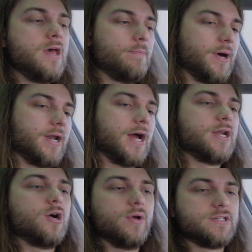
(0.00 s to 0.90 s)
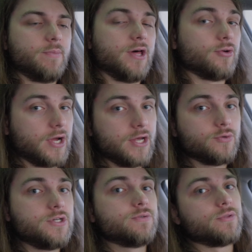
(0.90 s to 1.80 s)
but I know in some other
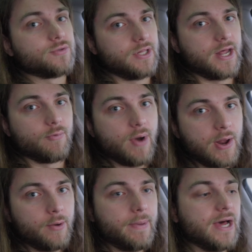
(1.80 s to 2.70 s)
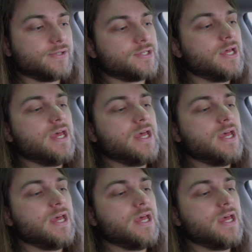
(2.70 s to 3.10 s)
countries where there's a lot of roundabouts,